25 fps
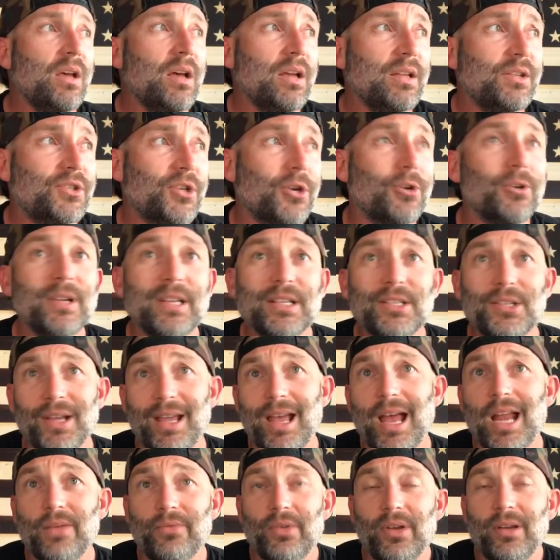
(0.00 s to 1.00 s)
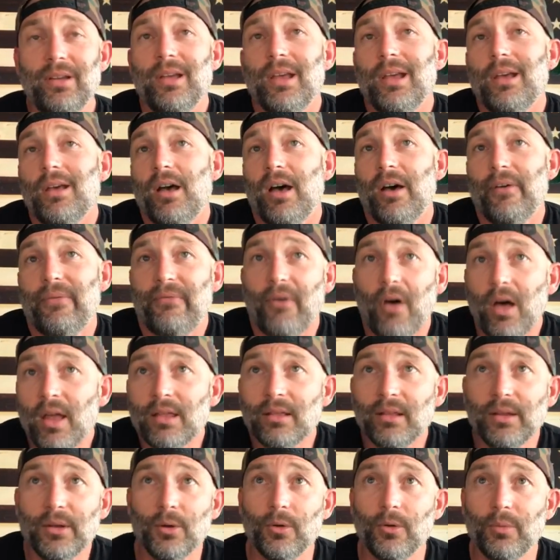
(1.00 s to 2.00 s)
turned into kind of a
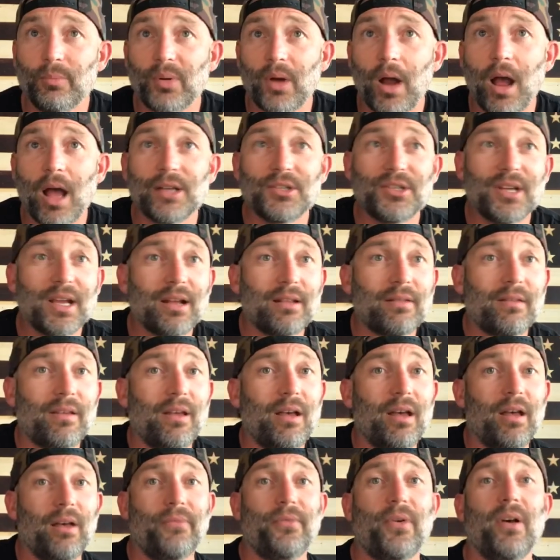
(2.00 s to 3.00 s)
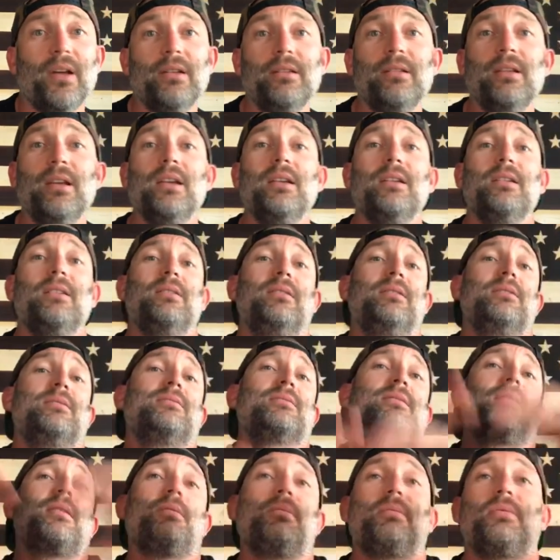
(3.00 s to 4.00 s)
fun little project, fun
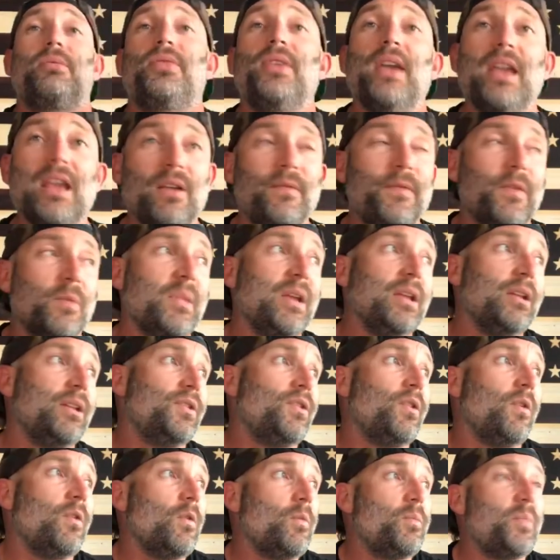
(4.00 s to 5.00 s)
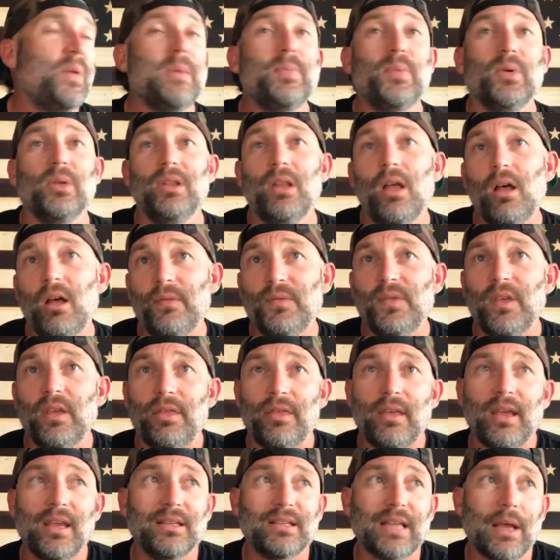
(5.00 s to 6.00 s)
thing for me to do. People loved the
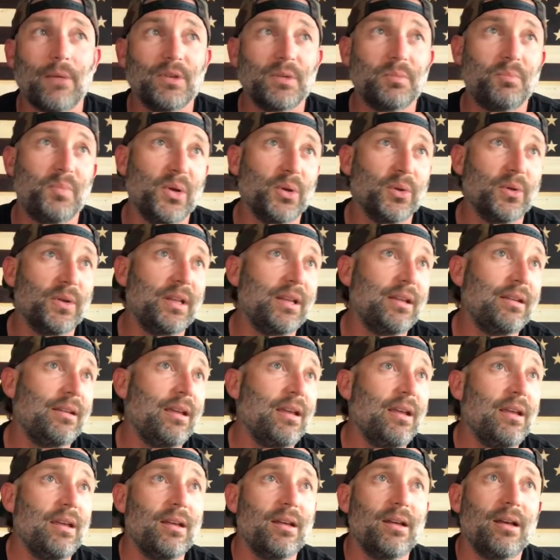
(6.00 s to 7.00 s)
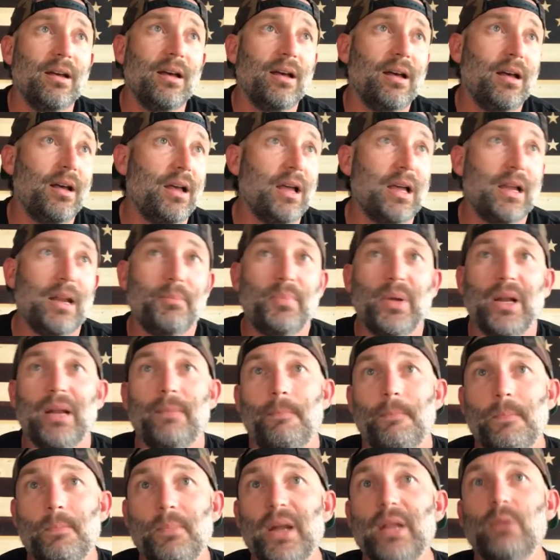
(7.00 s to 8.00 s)
things I was building,
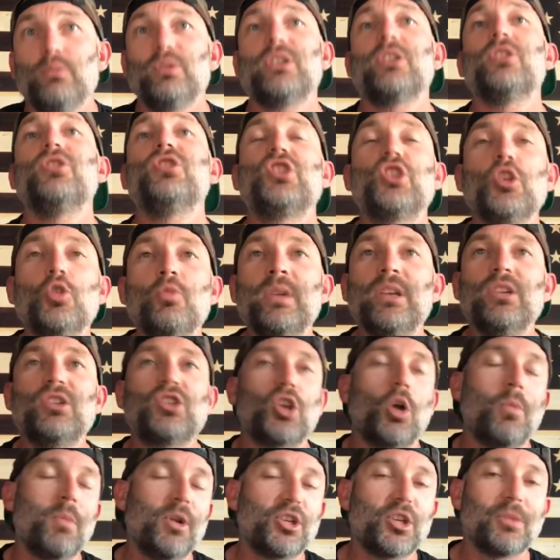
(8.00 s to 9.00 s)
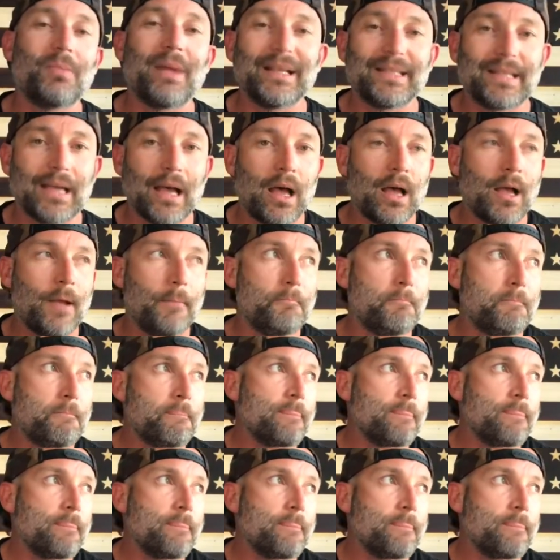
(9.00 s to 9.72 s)
but it was consuming so much of my time.